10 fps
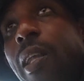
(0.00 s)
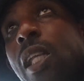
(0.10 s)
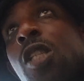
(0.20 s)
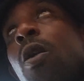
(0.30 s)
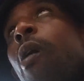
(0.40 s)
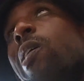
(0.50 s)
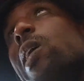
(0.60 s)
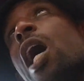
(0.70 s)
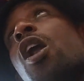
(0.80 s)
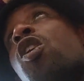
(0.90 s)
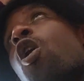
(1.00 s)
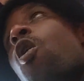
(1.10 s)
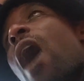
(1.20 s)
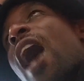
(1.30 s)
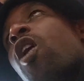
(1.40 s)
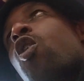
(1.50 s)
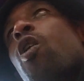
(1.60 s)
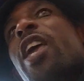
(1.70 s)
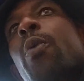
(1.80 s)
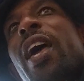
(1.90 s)
And then there's, you know, I don't know, I
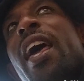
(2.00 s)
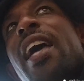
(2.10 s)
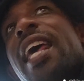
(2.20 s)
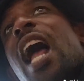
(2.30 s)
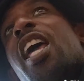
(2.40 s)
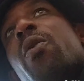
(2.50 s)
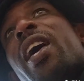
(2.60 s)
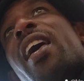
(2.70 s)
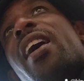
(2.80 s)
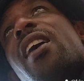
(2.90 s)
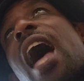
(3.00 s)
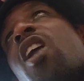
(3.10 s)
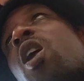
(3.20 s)
don't know, here, where, get out here, where,